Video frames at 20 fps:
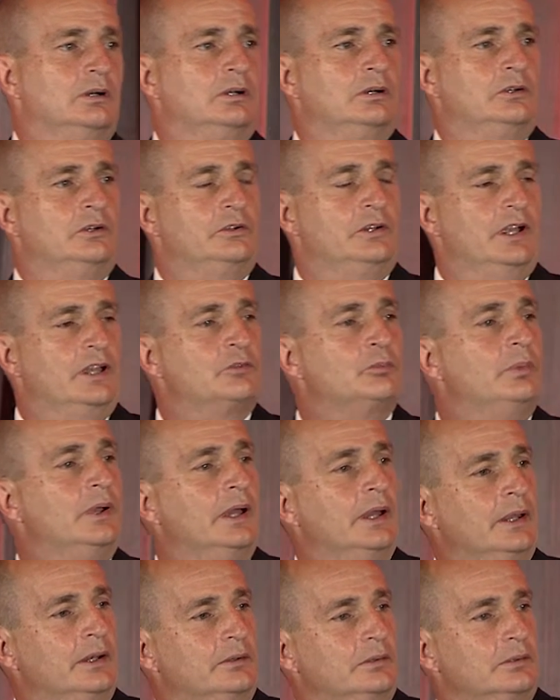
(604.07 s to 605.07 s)
your
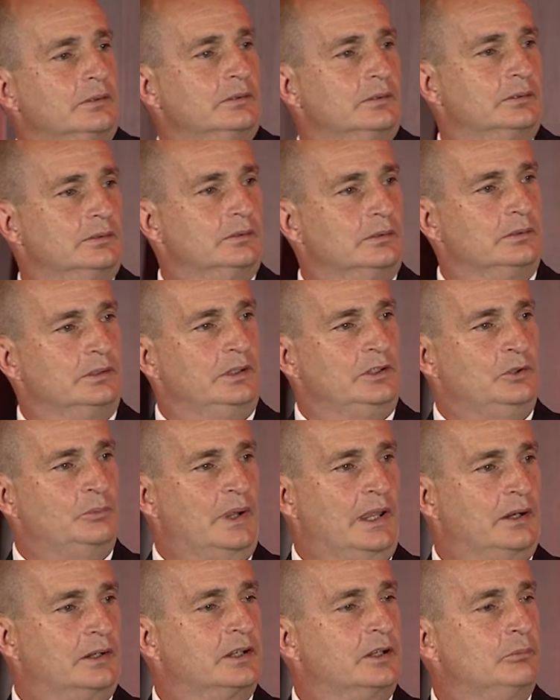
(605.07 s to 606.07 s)
deathbed and you
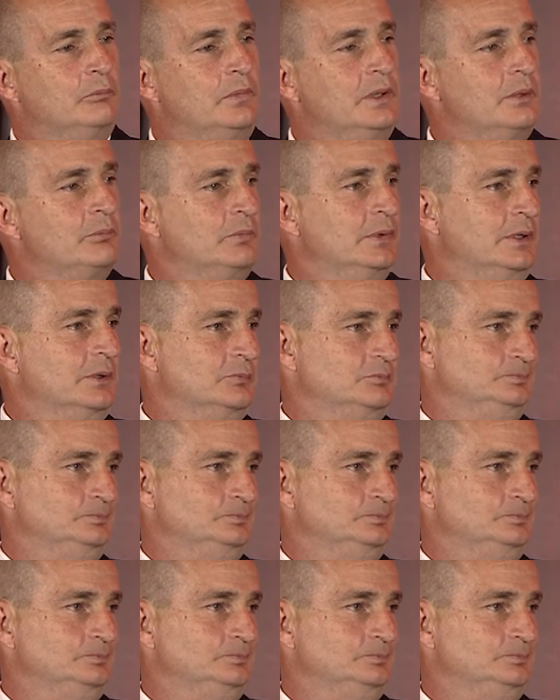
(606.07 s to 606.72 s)
made a commitment